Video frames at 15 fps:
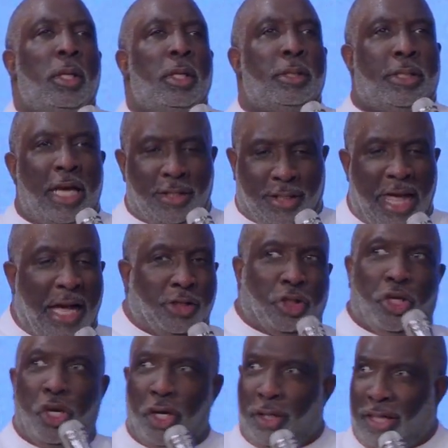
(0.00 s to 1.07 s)
says, that's
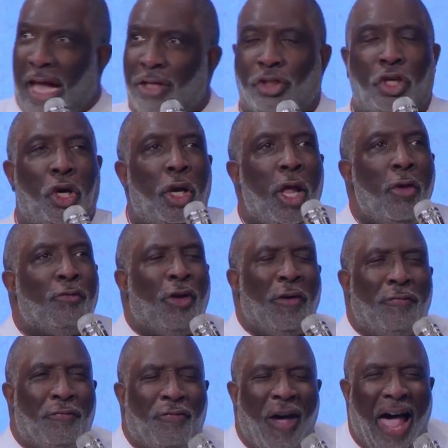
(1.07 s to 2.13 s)
good, that's good. For
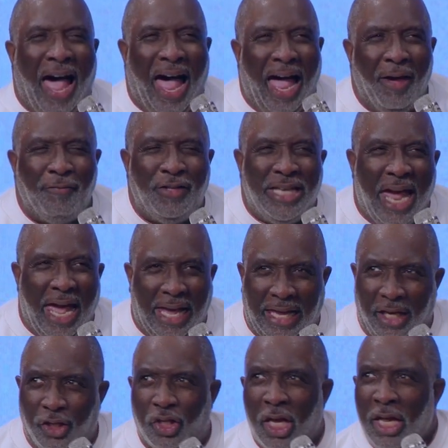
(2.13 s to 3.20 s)
5
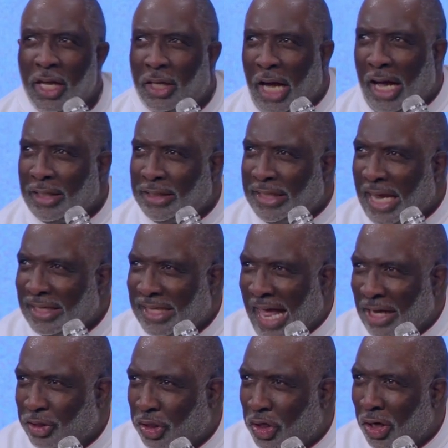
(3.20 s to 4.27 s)
days, God said,
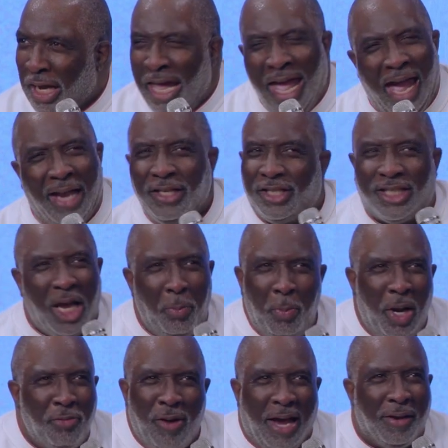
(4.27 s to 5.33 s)
that's good. And
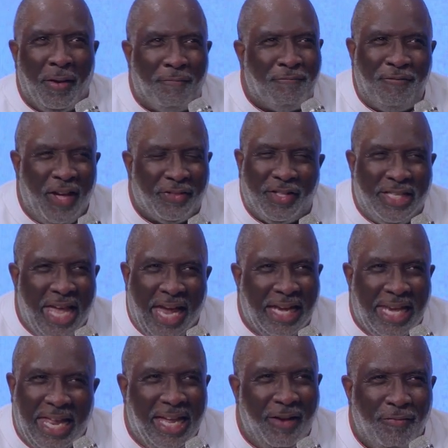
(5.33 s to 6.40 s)
somewhere around the 5th day
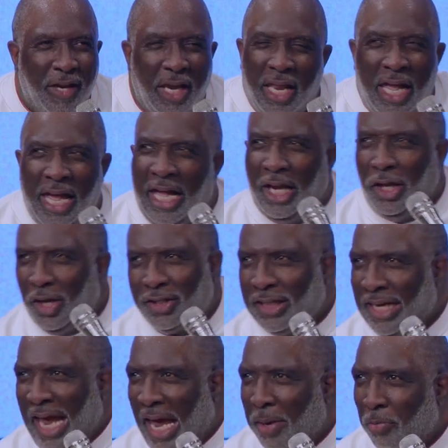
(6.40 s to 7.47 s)
in the evening, he looks
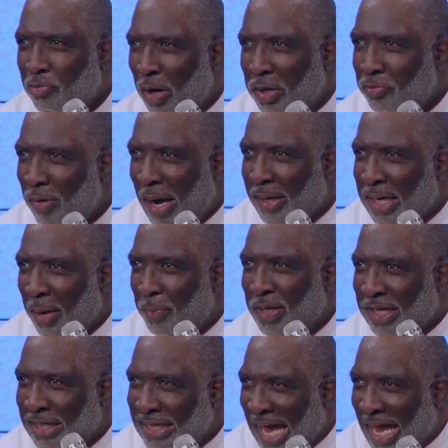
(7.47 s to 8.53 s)
at Adam running around there
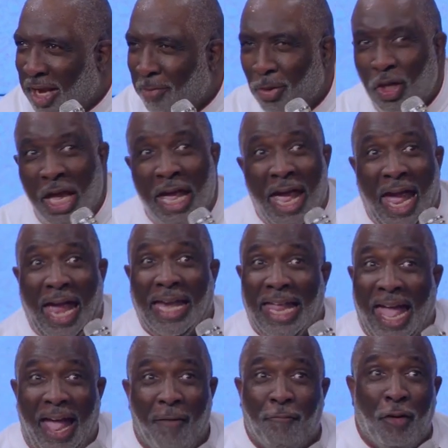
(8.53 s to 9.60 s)
with these animals, and
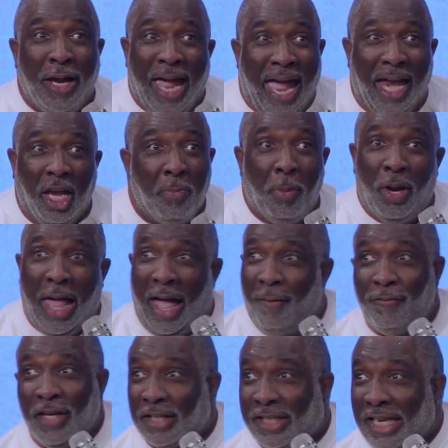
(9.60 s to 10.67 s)
every animal
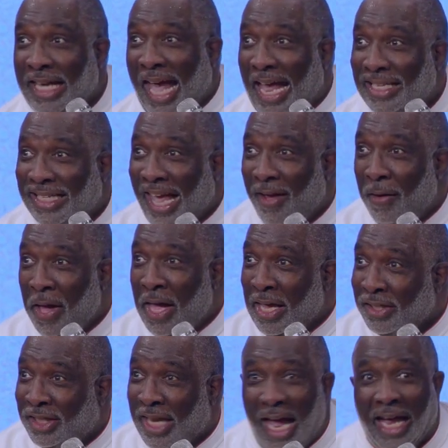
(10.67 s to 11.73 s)
obviously has
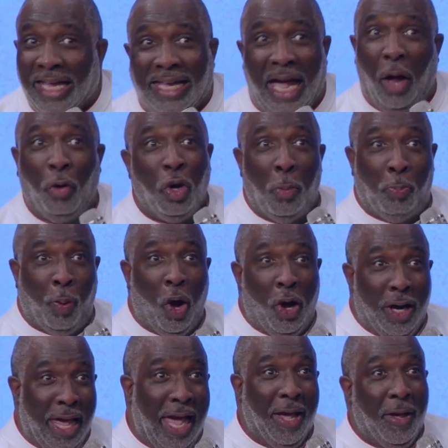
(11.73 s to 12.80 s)
a
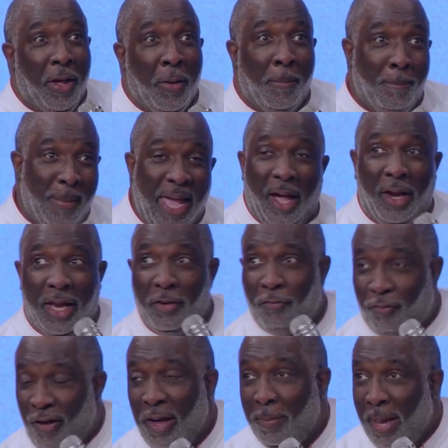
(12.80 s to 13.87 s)
counterpart, a male and
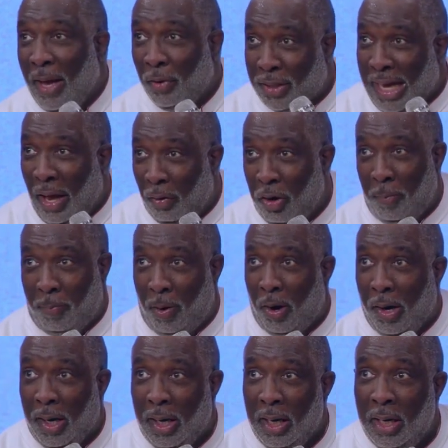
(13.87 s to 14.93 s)
female counterpart,